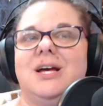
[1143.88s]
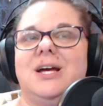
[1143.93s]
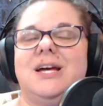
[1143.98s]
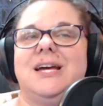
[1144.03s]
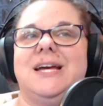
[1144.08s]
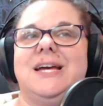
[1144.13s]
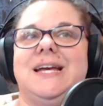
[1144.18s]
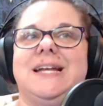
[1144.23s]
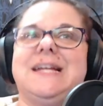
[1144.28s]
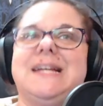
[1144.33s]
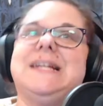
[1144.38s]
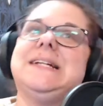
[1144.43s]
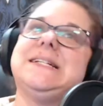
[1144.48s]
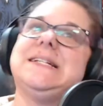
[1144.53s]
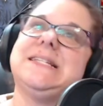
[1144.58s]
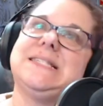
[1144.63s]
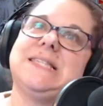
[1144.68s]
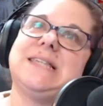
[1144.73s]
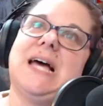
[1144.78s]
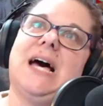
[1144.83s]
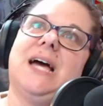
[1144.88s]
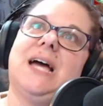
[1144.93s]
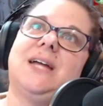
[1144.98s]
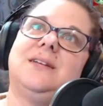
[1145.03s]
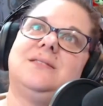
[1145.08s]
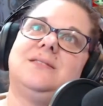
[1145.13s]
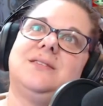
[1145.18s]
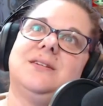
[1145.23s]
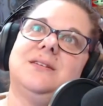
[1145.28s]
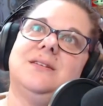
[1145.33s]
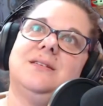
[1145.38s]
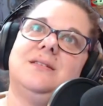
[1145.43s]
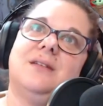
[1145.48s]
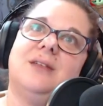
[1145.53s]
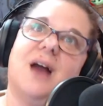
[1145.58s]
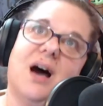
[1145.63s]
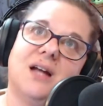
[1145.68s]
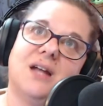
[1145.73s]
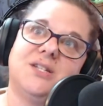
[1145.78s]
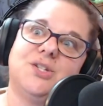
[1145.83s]
didn't decide to
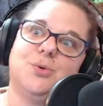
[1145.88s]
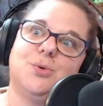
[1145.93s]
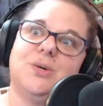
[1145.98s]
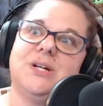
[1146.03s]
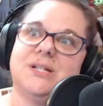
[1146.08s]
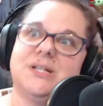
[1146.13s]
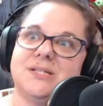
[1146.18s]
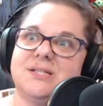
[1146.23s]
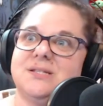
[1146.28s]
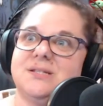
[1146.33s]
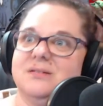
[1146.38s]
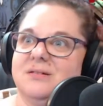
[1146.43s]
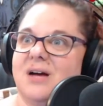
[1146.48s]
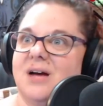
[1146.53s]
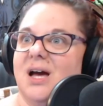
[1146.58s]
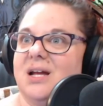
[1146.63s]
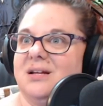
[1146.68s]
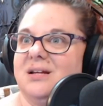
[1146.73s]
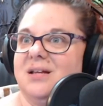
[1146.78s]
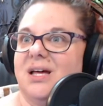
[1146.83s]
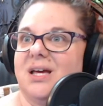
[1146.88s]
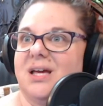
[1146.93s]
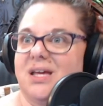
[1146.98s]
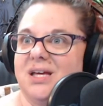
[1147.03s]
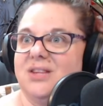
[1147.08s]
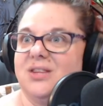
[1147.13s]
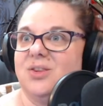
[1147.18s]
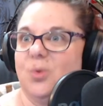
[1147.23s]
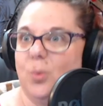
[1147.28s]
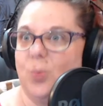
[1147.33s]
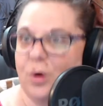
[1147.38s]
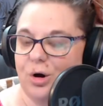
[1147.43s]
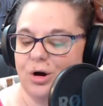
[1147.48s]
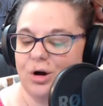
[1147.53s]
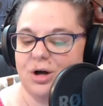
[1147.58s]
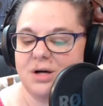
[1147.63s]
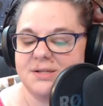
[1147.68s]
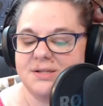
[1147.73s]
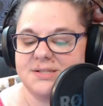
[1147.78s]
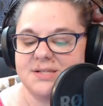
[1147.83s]
not do it. It's still kind of like in the
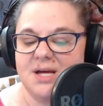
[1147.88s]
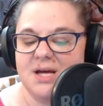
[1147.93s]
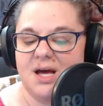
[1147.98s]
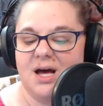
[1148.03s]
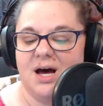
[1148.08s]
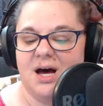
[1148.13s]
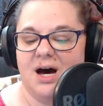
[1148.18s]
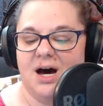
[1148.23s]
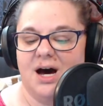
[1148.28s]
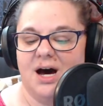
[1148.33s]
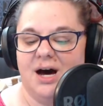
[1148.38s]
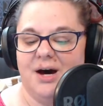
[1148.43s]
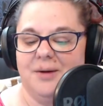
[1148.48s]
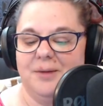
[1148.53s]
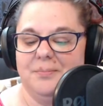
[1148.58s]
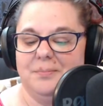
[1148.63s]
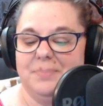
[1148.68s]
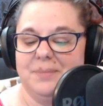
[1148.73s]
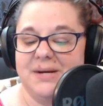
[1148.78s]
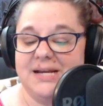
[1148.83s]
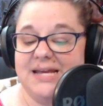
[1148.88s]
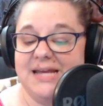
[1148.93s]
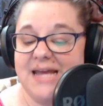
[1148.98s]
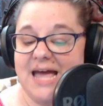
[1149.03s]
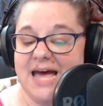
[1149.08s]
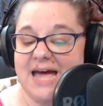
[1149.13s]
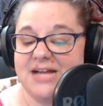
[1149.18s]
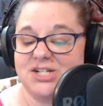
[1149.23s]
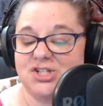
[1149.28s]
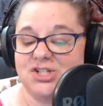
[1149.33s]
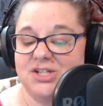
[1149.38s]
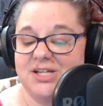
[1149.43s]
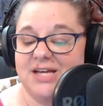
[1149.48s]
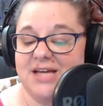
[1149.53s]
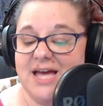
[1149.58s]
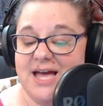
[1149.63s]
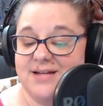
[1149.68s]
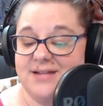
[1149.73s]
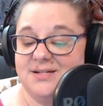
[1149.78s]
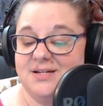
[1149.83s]
works, but he actually
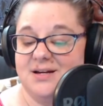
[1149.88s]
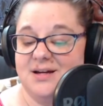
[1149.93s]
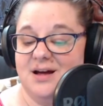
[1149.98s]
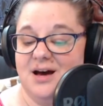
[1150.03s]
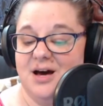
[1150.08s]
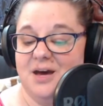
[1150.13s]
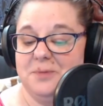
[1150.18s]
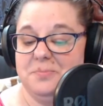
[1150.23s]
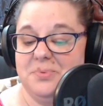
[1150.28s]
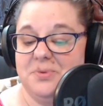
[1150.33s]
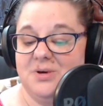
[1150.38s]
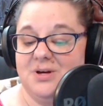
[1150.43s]
ended up